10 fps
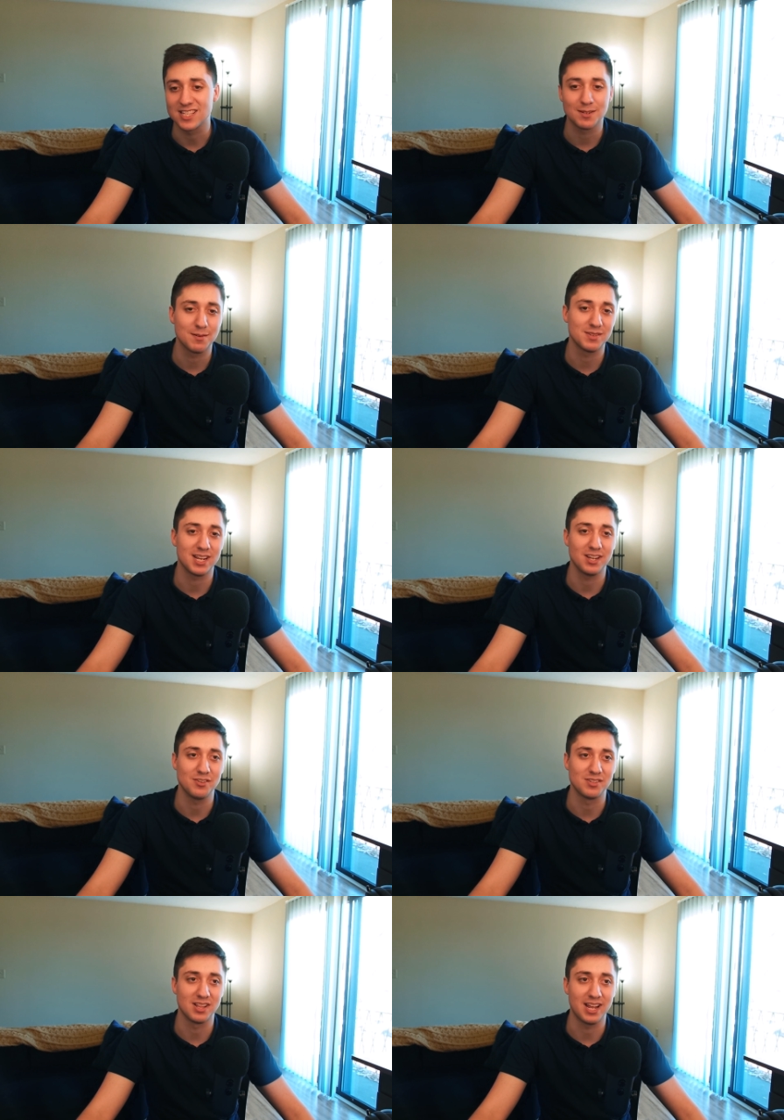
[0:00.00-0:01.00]
sometimes I
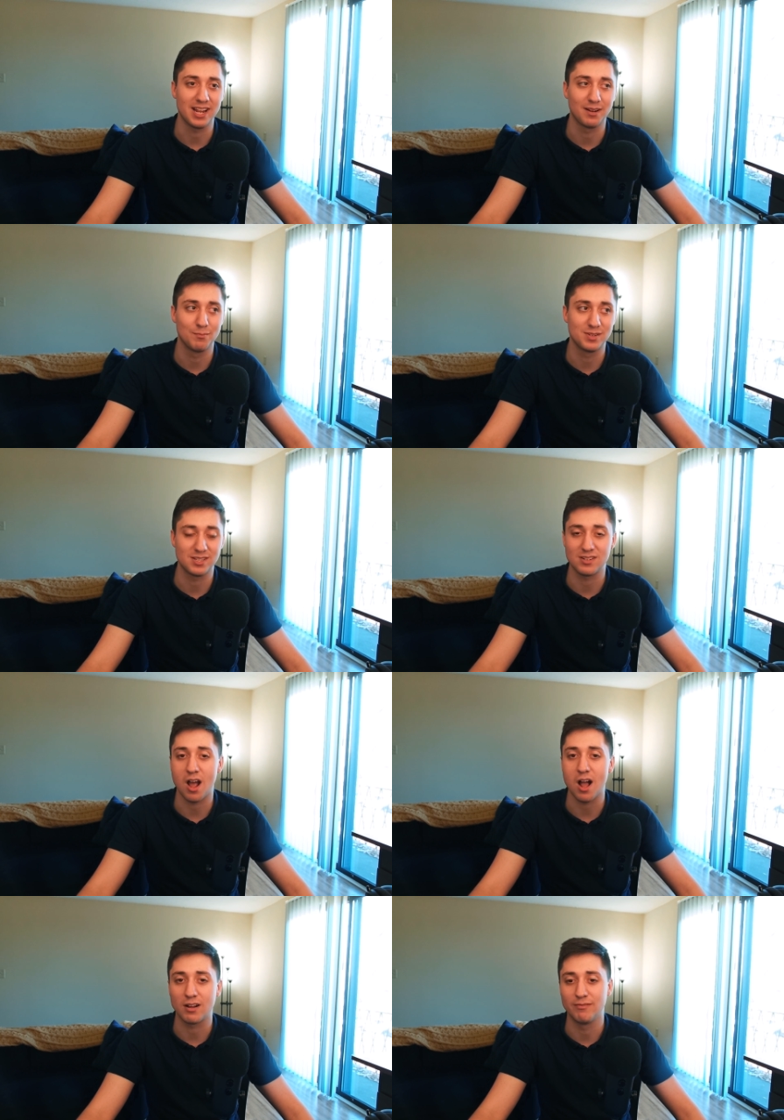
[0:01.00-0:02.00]
use like
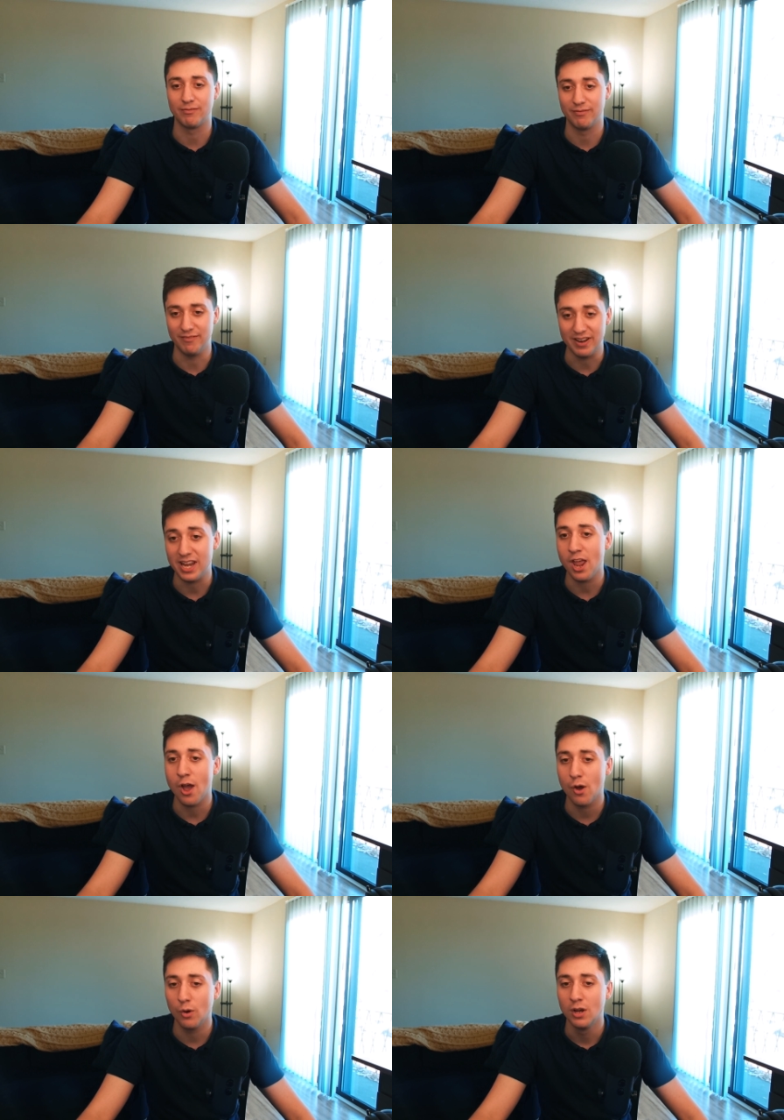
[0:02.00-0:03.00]
stock
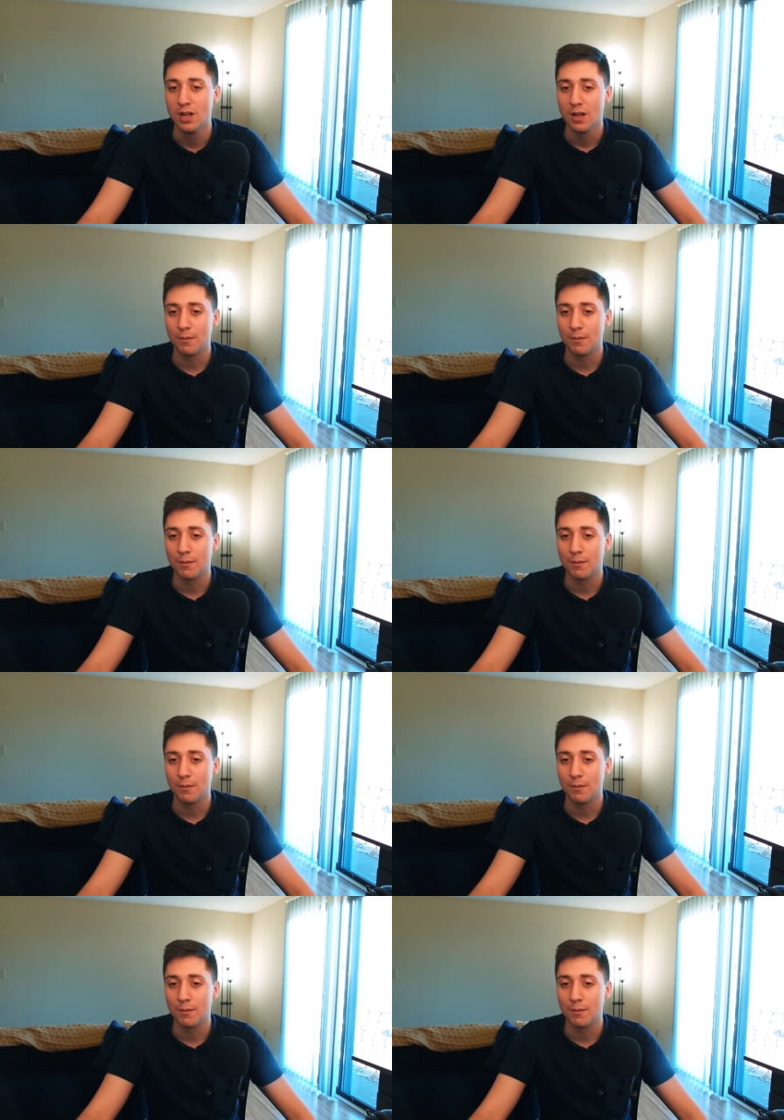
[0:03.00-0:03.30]
video,